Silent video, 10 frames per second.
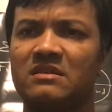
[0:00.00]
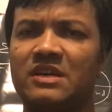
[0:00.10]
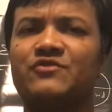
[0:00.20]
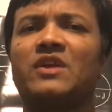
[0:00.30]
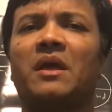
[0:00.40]

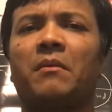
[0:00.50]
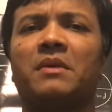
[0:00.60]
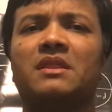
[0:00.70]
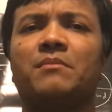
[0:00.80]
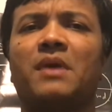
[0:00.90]
a
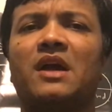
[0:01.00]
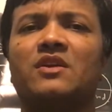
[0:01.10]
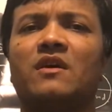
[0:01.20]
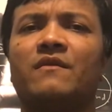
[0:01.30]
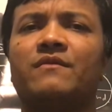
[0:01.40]
dream in the
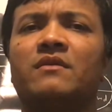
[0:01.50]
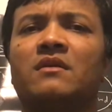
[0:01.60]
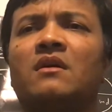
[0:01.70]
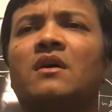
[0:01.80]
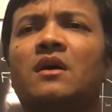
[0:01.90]
mind of
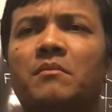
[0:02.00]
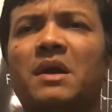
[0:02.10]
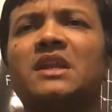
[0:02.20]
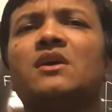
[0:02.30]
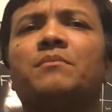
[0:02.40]

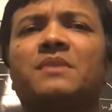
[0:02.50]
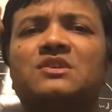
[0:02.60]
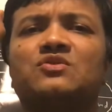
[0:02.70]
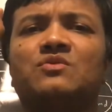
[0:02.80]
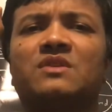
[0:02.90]
many of
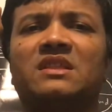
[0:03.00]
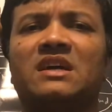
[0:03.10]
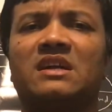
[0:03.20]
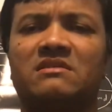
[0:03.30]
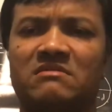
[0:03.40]
my students
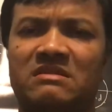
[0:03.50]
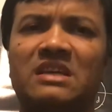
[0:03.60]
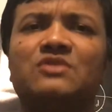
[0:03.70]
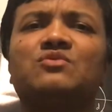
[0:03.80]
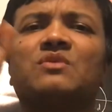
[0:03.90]
that
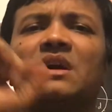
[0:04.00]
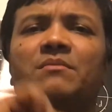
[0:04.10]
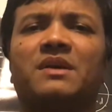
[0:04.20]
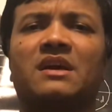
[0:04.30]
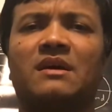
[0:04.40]
they too
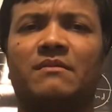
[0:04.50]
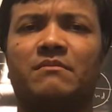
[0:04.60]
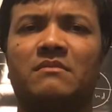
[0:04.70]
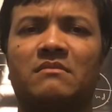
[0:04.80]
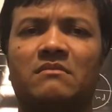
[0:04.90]
can
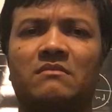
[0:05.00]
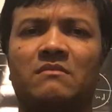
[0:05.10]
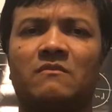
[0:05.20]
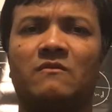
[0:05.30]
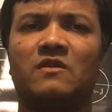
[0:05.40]
become
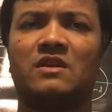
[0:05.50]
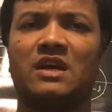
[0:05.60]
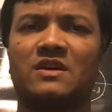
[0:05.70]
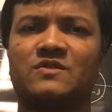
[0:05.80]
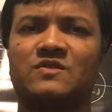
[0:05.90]
the
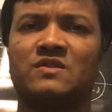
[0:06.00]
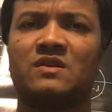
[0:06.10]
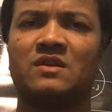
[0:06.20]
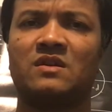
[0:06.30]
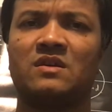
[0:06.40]
next
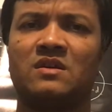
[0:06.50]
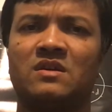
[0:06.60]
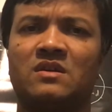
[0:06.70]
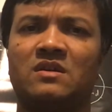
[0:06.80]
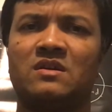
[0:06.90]

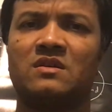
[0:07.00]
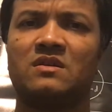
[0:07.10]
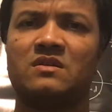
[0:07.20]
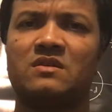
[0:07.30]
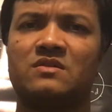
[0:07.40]

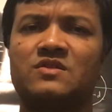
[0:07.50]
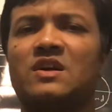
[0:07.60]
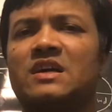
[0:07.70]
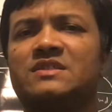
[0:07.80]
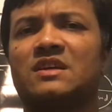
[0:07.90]

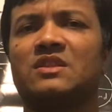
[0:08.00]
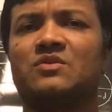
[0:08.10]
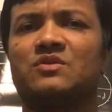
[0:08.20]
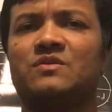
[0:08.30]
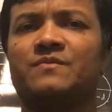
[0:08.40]
Sir Isaac
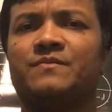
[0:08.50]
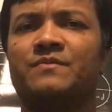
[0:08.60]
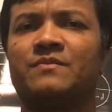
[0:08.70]
Newton,